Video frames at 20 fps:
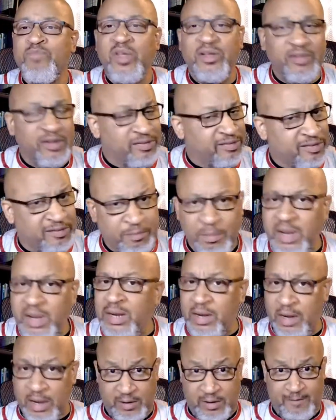This is
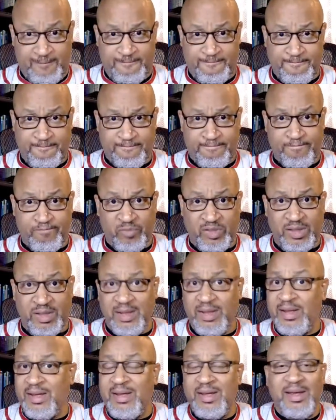me now.
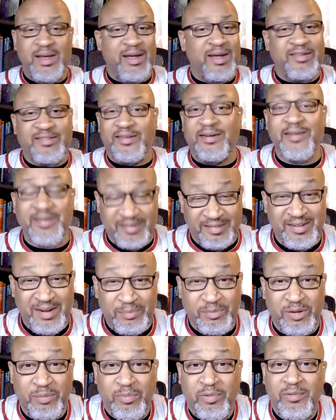It's
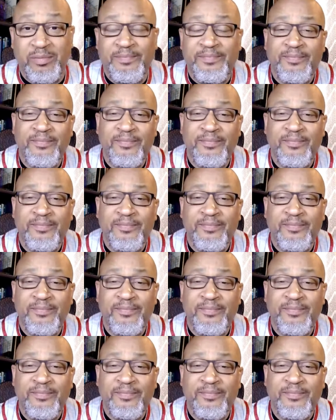unacceptable.